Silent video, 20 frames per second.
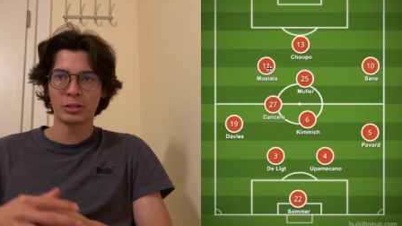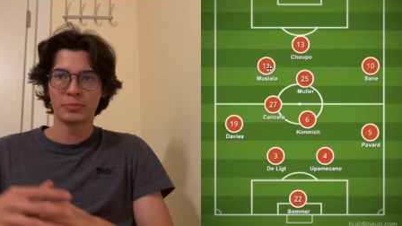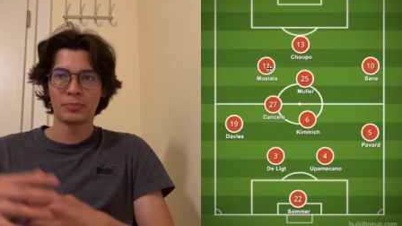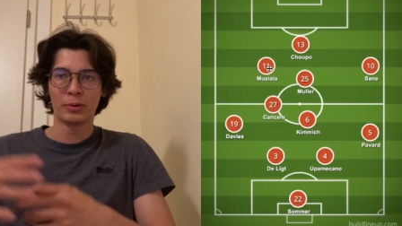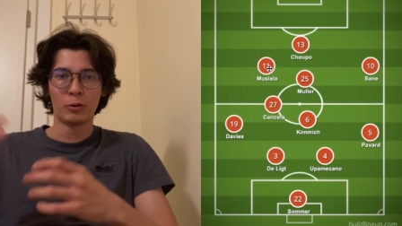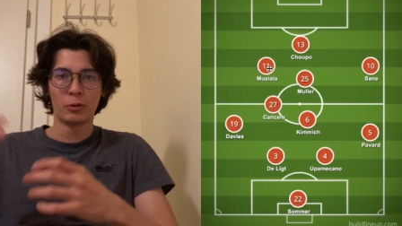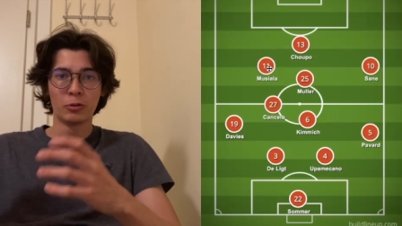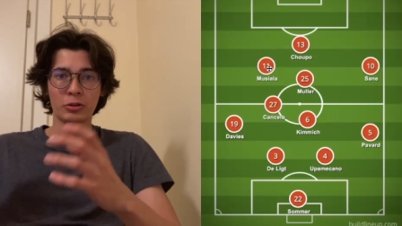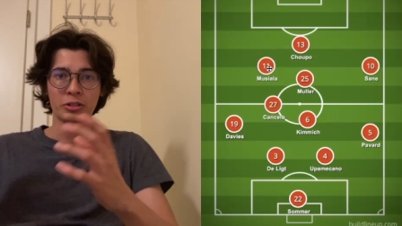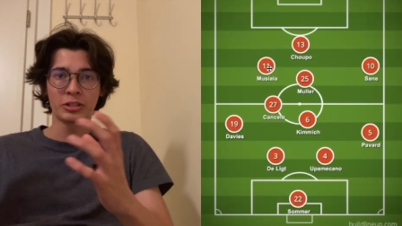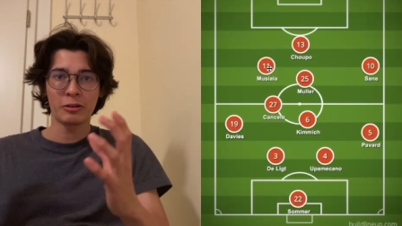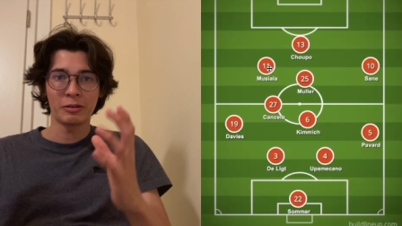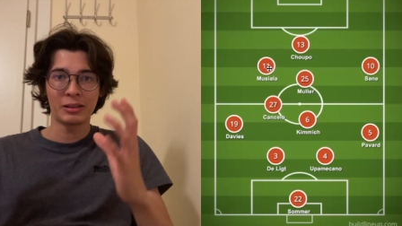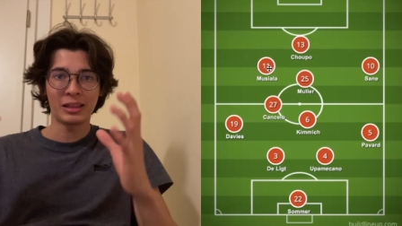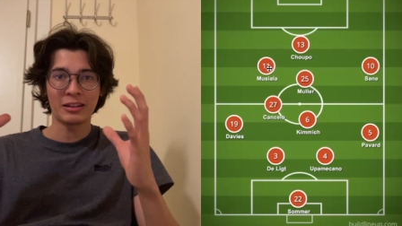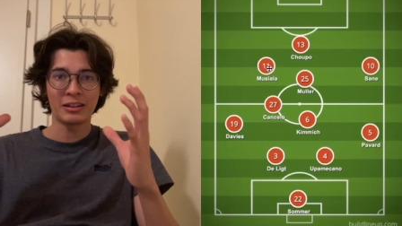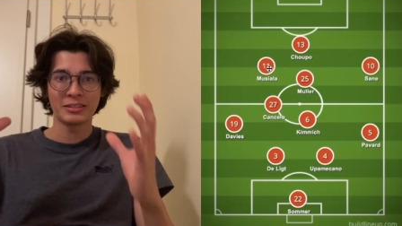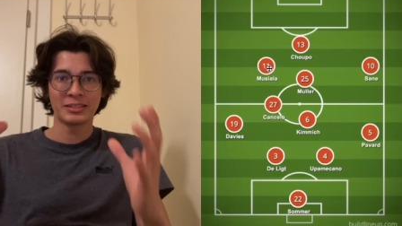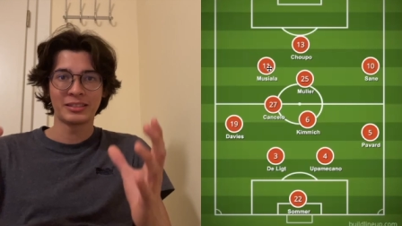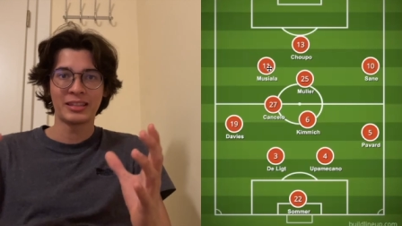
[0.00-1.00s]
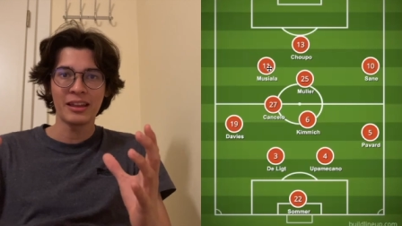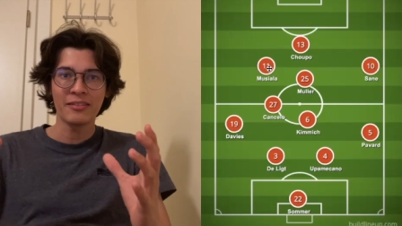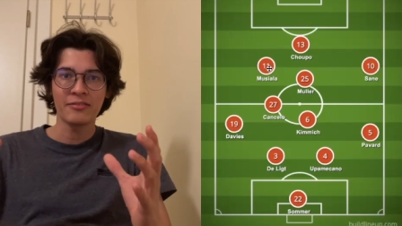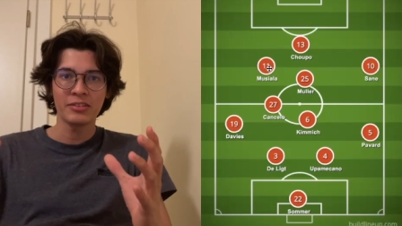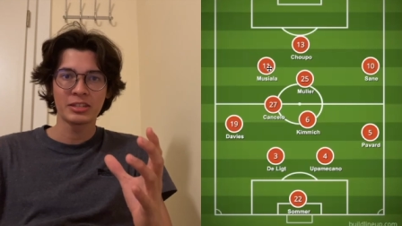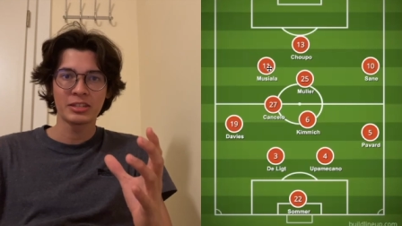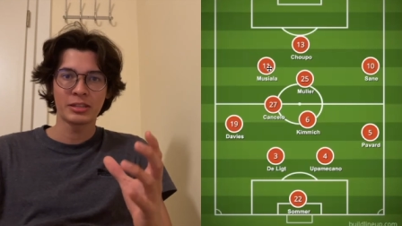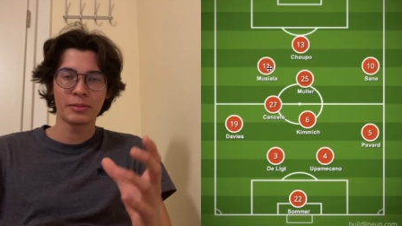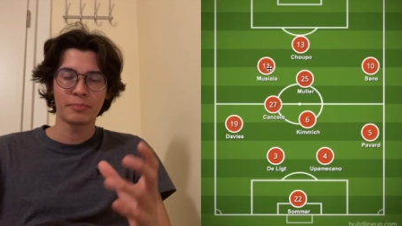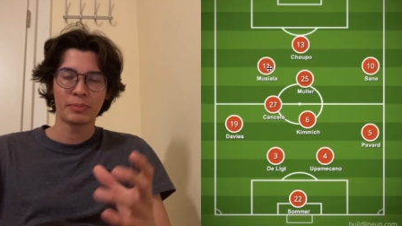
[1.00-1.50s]
but also allows
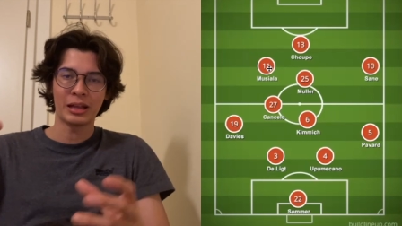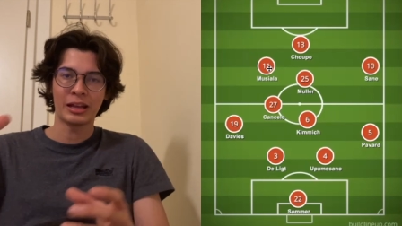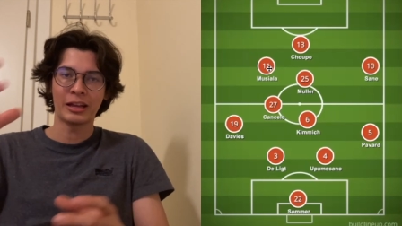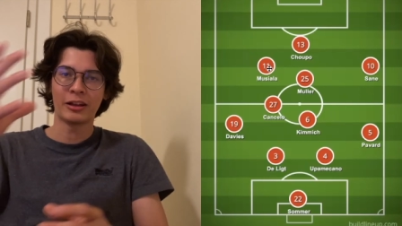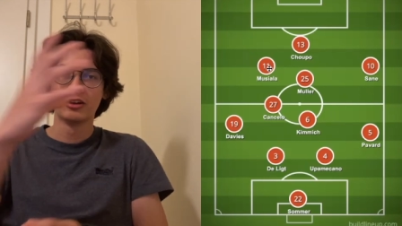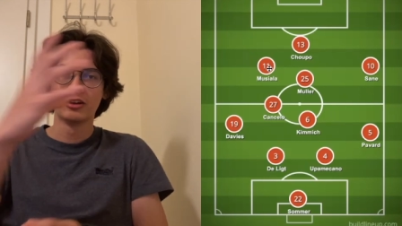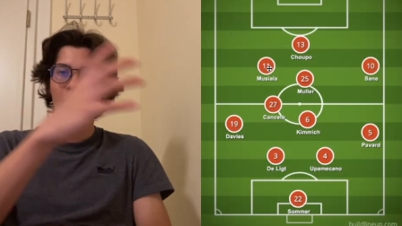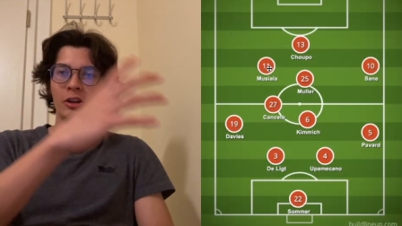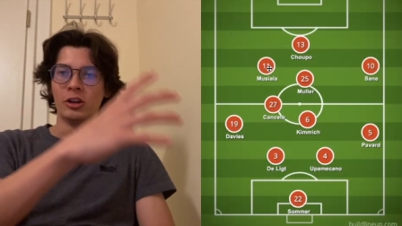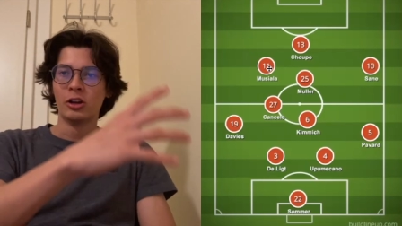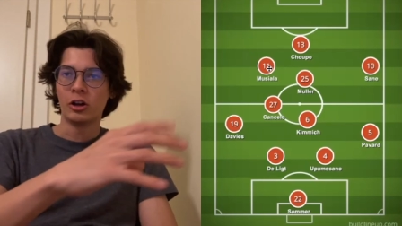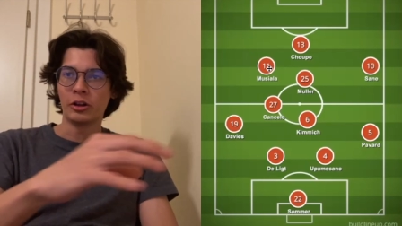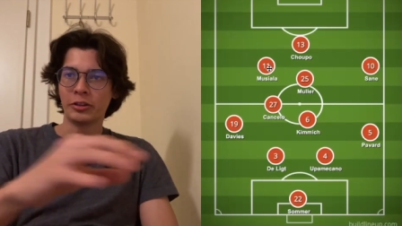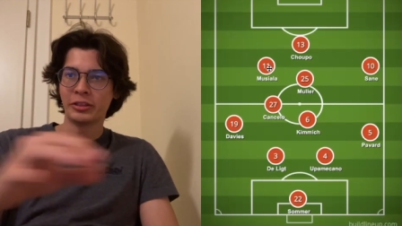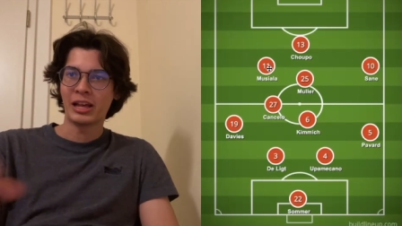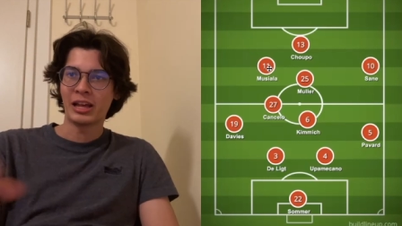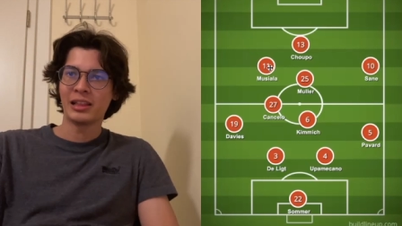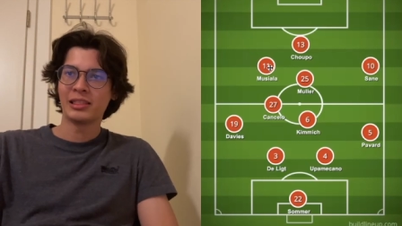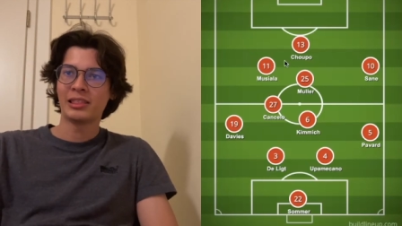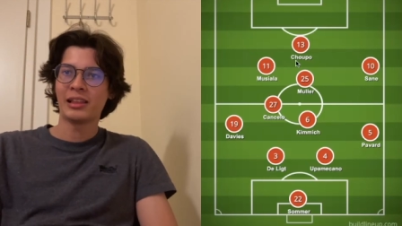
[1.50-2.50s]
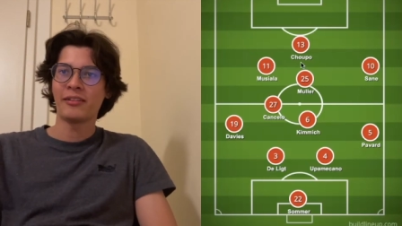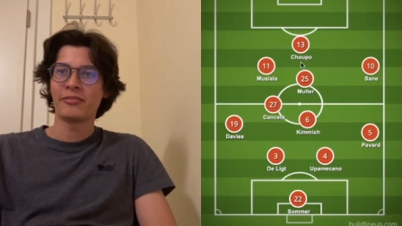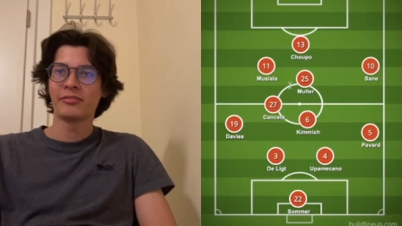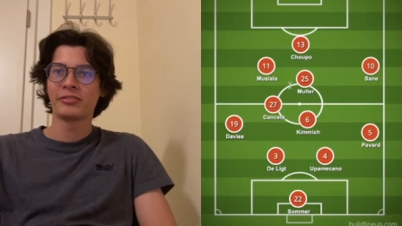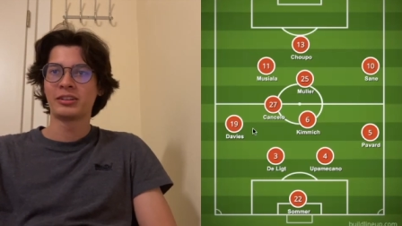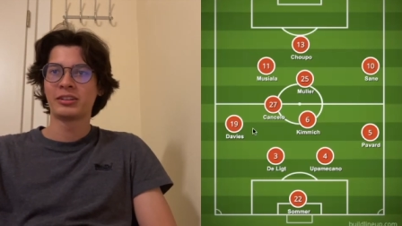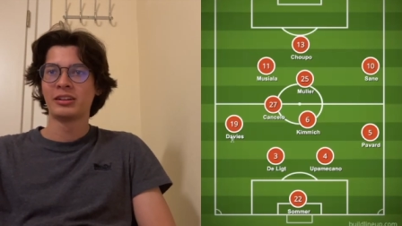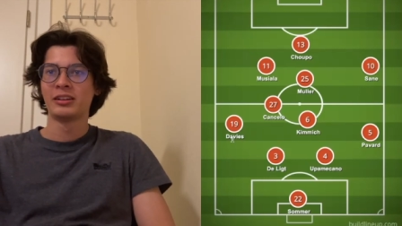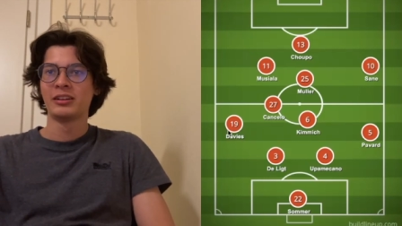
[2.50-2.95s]
Davies to play on that left